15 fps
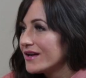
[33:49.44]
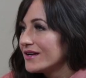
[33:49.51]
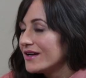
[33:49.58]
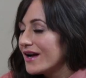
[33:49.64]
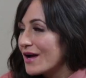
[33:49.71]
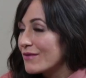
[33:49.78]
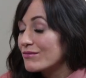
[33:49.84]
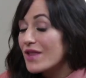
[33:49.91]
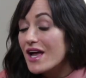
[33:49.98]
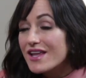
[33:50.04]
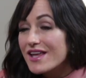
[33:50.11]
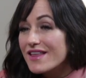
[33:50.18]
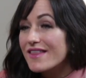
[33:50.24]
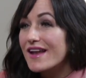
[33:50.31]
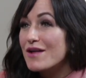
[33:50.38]
I'm lucky
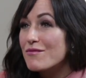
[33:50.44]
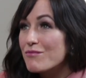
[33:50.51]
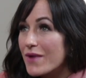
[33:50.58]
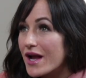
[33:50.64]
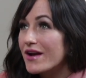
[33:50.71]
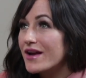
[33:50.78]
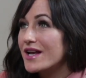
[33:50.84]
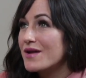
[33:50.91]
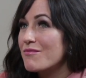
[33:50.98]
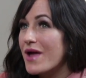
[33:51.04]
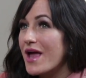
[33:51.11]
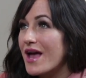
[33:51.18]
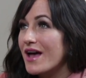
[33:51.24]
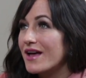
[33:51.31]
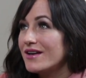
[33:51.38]
that I married a
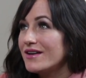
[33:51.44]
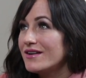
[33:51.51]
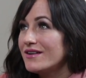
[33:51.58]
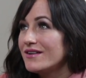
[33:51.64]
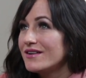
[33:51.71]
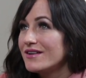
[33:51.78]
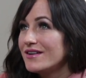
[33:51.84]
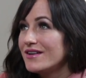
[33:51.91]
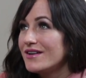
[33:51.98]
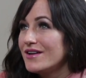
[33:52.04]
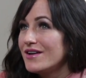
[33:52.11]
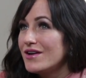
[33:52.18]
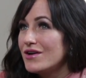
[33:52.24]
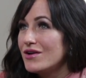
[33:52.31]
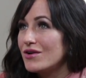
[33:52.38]
man
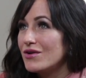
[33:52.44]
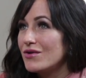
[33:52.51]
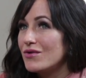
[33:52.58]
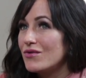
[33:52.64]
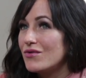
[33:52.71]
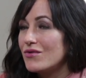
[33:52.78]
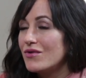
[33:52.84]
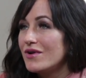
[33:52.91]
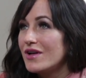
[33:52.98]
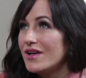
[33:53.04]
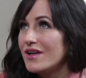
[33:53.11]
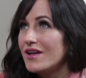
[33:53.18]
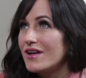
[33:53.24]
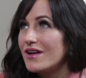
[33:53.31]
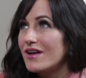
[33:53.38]
who
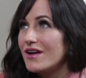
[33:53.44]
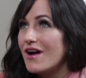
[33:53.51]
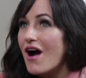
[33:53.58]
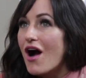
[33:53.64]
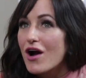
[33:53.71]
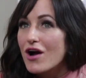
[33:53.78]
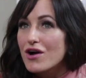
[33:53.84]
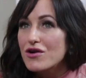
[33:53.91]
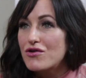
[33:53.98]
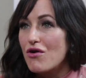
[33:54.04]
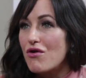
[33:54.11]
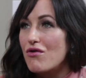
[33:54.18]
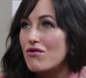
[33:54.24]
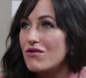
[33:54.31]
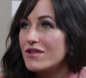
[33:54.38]
our
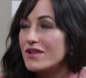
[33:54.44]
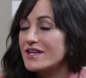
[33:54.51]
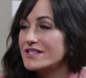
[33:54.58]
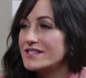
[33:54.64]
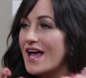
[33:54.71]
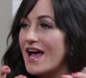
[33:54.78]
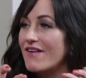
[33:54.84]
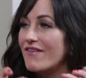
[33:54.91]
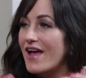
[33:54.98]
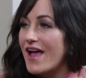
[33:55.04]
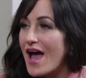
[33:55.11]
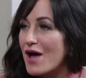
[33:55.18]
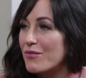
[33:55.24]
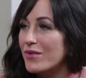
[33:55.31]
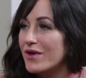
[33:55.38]
goal is to have a
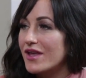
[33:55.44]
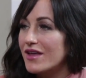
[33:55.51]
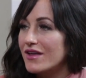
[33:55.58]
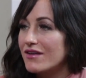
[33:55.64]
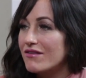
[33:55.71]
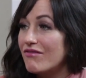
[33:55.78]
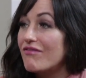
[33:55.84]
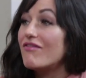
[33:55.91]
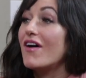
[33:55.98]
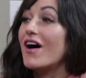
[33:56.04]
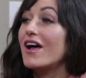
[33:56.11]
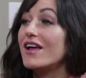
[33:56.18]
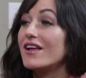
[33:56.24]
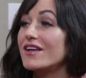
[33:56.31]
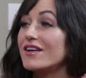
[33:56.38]
happy,
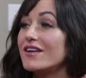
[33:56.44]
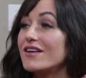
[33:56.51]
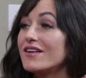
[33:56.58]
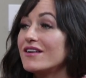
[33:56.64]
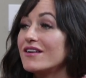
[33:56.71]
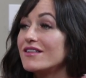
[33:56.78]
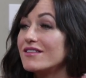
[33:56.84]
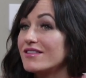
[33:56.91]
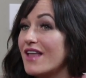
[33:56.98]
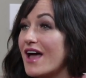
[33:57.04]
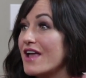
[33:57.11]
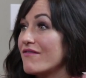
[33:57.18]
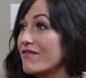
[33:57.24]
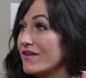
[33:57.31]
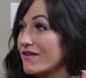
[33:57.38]
fun life
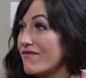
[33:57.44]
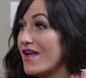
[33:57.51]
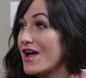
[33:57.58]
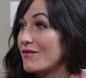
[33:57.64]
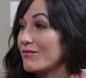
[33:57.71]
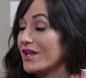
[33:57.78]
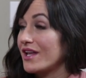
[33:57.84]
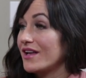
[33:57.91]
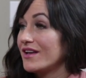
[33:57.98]
and family.